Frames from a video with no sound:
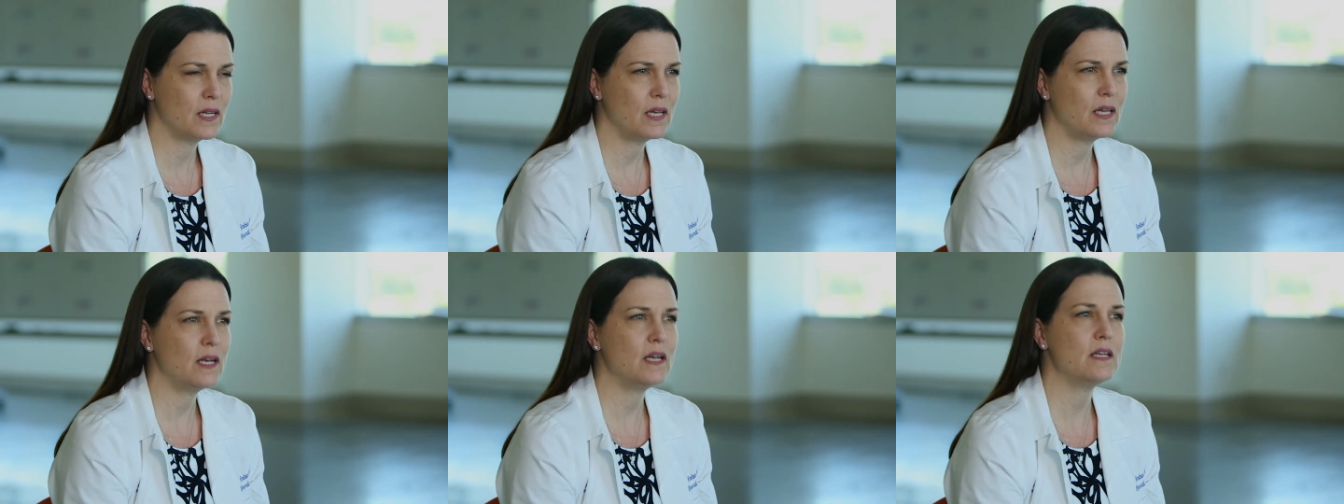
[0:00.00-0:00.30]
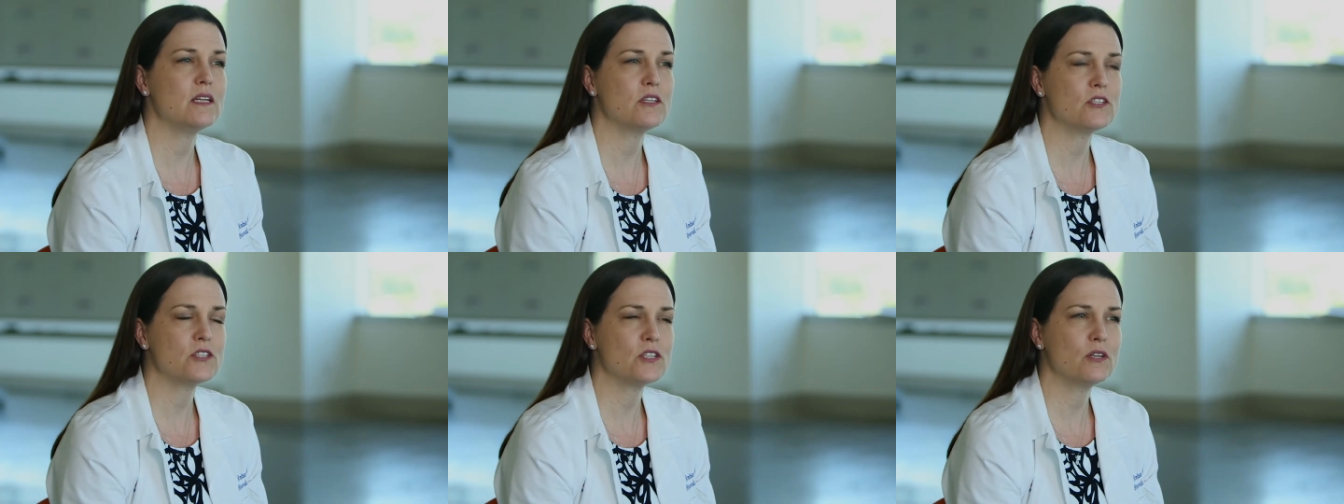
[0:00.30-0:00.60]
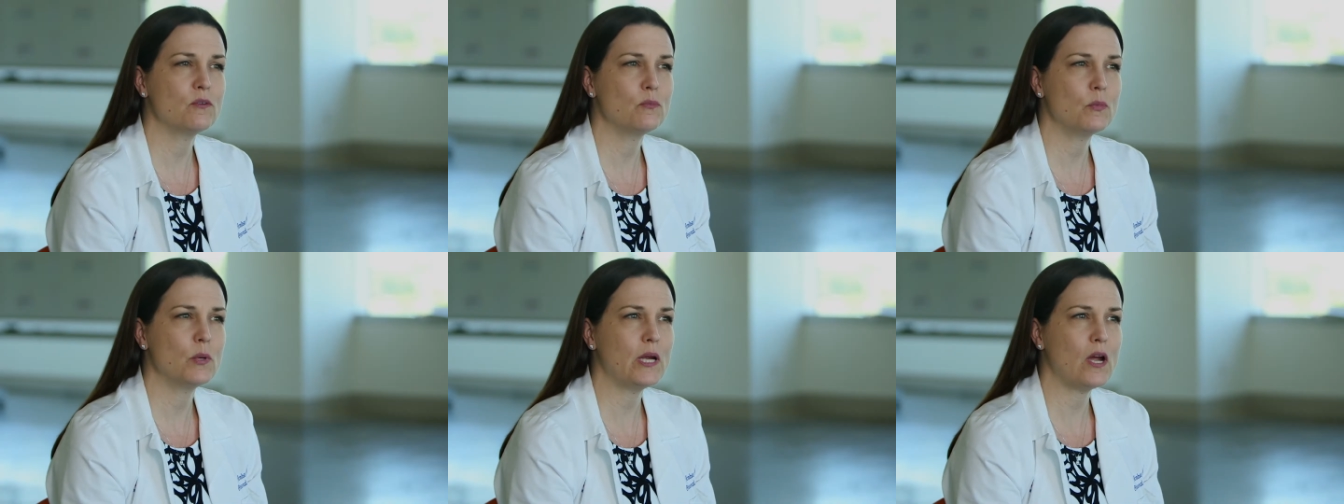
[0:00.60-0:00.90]
In
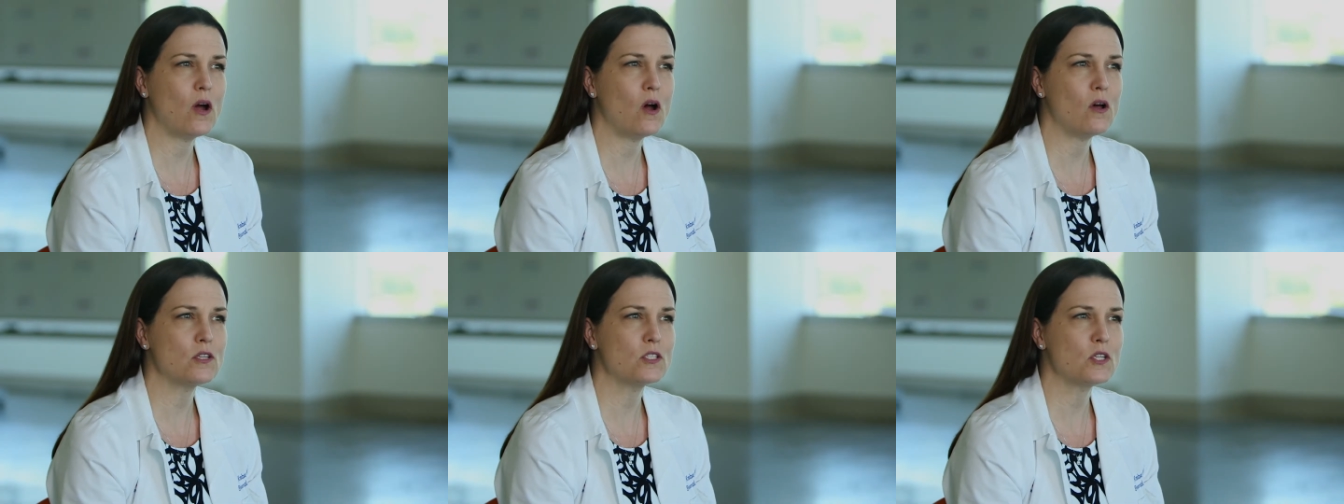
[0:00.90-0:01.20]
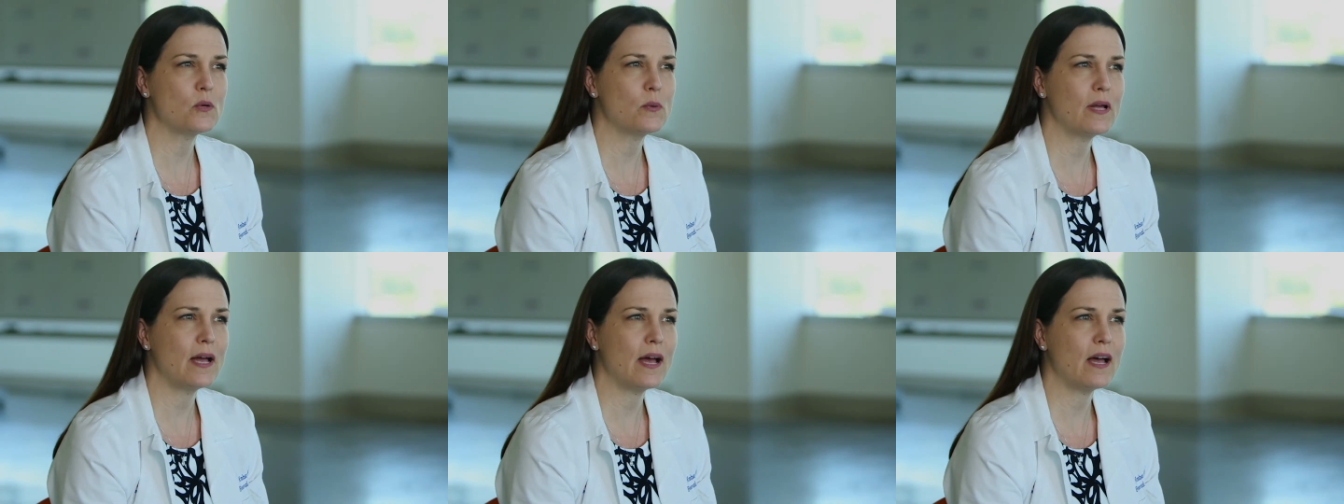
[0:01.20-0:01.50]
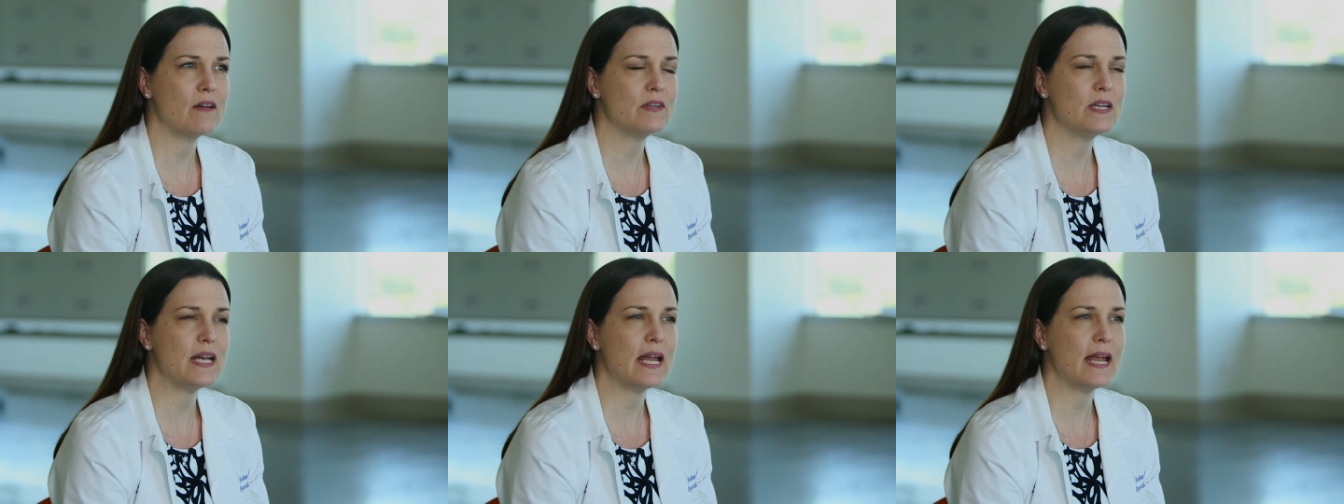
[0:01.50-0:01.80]
addition, we also will
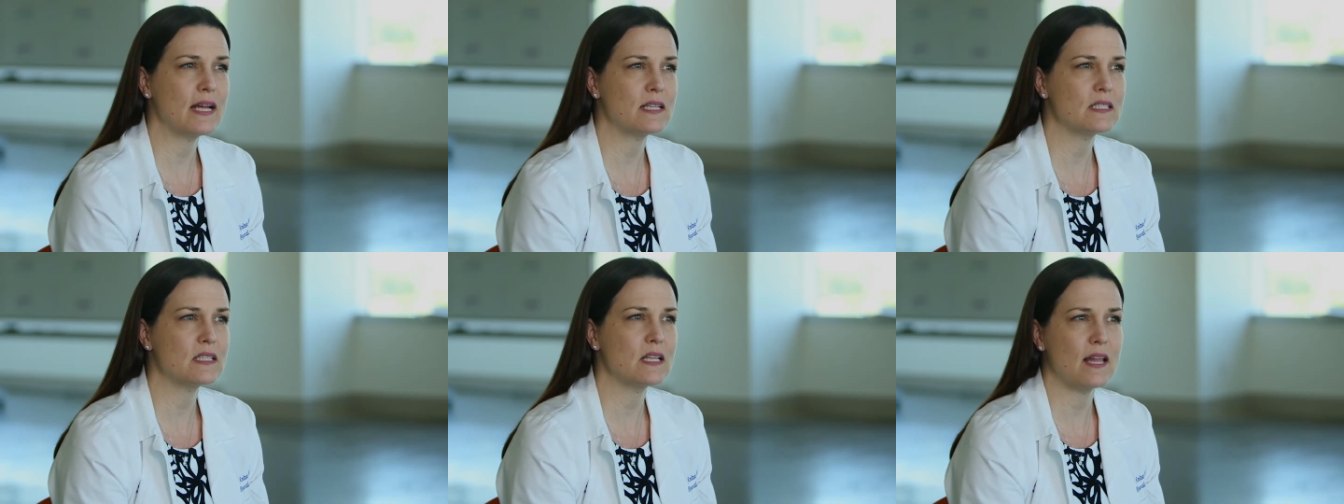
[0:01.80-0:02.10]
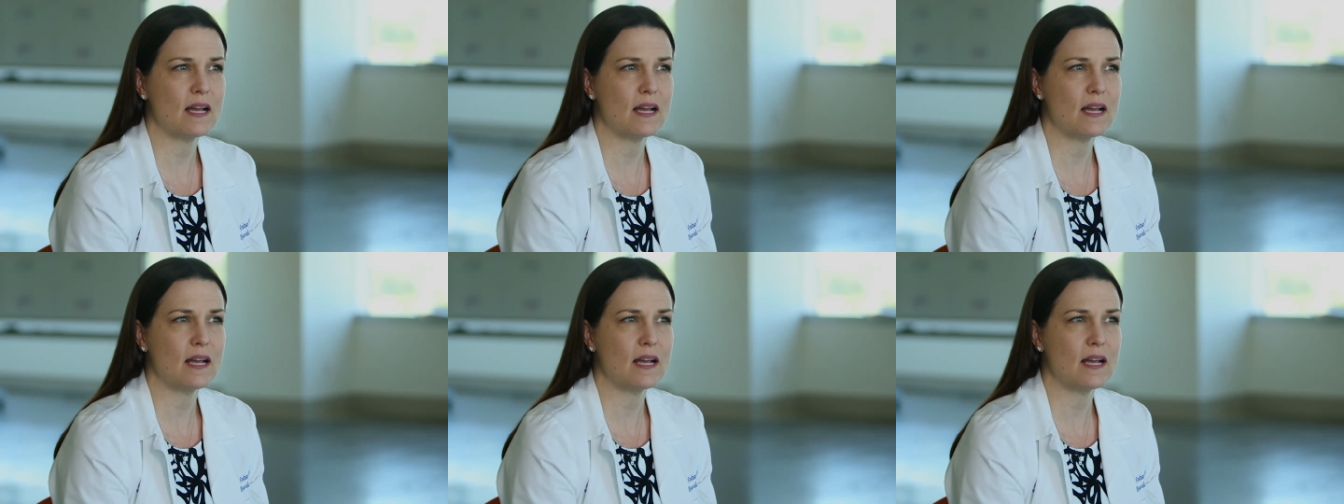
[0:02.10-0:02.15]
have enhanced